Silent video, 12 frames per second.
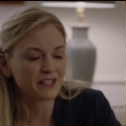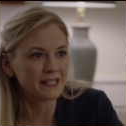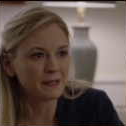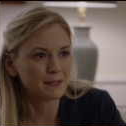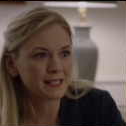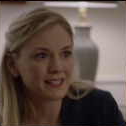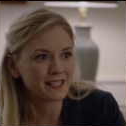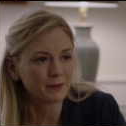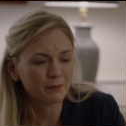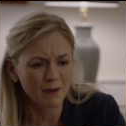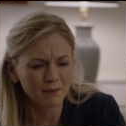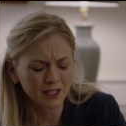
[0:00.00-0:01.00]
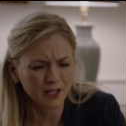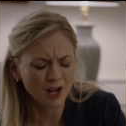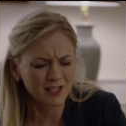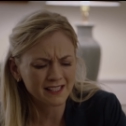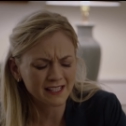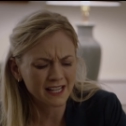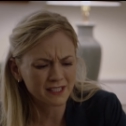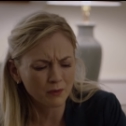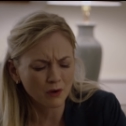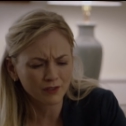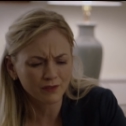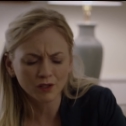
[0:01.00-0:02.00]
because most of the time he talks about
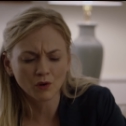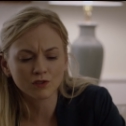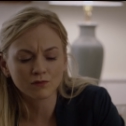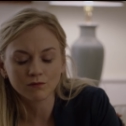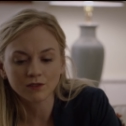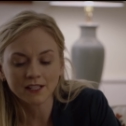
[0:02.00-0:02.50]
soccer,